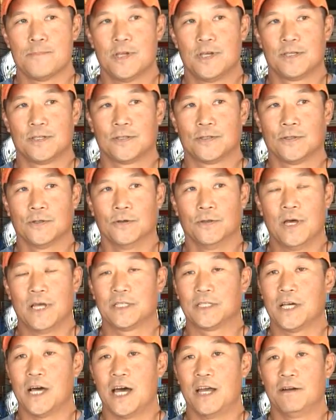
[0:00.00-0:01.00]
So
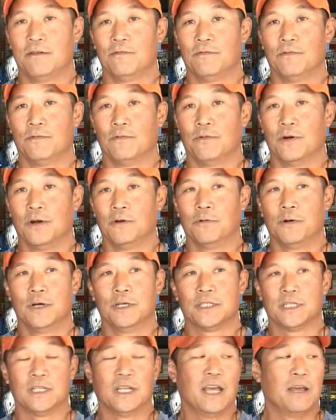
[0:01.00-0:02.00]
that's kind of what it
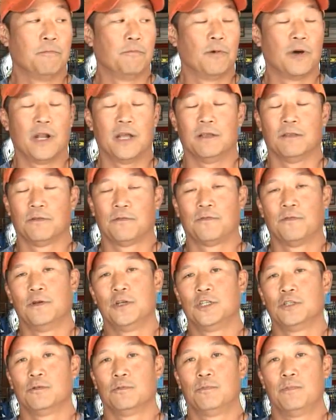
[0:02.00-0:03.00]
was, and the
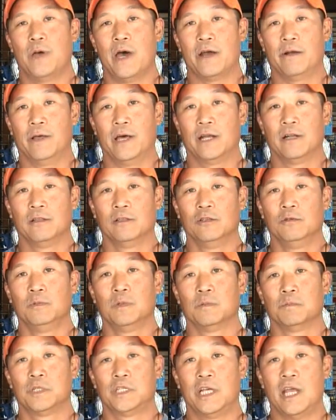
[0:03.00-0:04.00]
original paddle had an
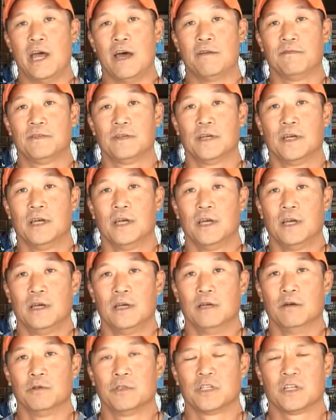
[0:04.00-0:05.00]
aluminum shaft.
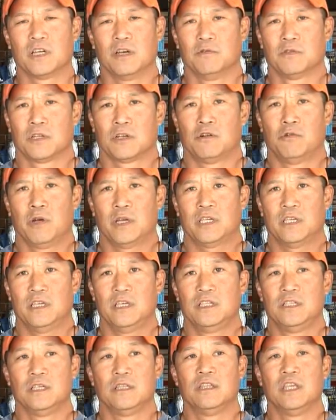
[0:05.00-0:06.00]
It was a quick,
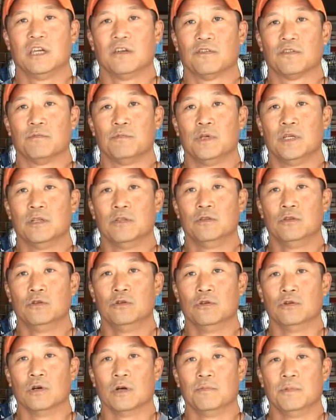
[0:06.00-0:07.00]
easy thing for me to do.